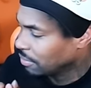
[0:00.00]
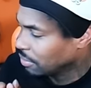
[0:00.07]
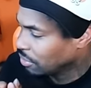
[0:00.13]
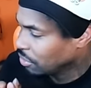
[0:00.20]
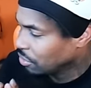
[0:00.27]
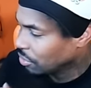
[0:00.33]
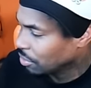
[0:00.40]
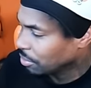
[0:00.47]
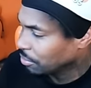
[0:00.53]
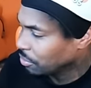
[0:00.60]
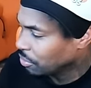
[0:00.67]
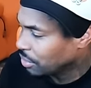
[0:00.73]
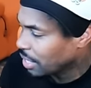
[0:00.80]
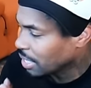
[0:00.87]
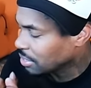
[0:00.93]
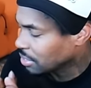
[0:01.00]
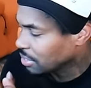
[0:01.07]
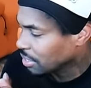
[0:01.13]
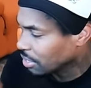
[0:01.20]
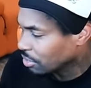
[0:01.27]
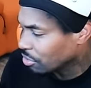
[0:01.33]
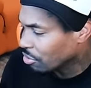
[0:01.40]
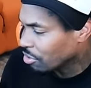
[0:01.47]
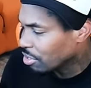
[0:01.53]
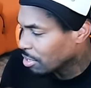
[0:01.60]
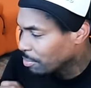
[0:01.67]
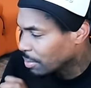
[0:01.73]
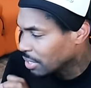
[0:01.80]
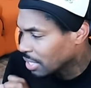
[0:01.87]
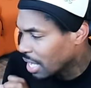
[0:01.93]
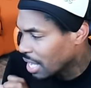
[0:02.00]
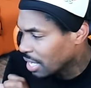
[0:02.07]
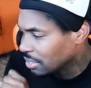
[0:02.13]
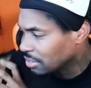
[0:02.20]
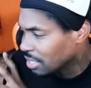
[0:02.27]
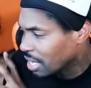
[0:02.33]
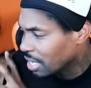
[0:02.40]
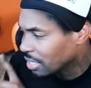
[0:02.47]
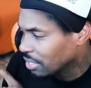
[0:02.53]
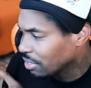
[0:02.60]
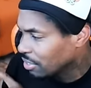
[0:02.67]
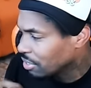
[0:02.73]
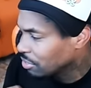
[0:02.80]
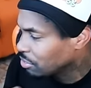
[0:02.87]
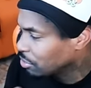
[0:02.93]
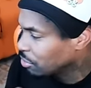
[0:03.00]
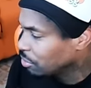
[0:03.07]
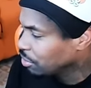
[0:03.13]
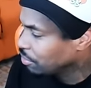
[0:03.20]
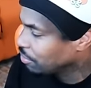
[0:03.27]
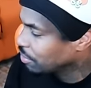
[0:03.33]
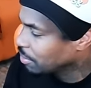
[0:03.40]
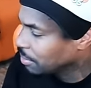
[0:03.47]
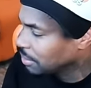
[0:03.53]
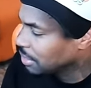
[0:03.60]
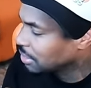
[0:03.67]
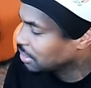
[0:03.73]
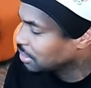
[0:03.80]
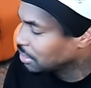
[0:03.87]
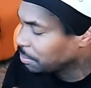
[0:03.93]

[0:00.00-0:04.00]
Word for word: you know if you catch a nigga throwing up a gang sign here too, you feel me? Just just